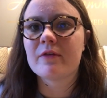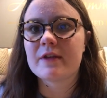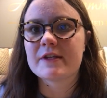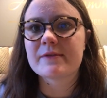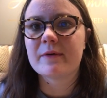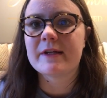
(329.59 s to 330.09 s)
for
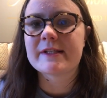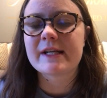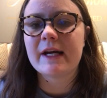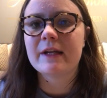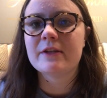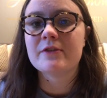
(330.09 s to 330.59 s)
this one is
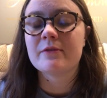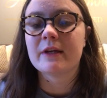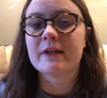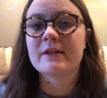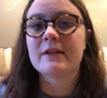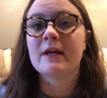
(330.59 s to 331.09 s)
kind of doing
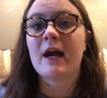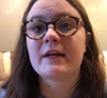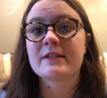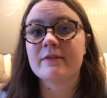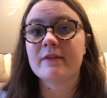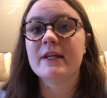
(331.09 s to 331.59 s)
an
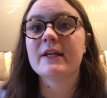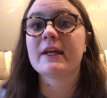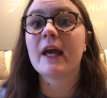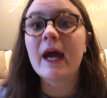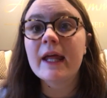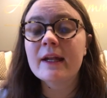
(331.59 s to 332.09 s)
activity
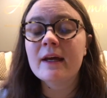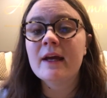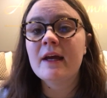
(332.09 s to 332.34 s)
again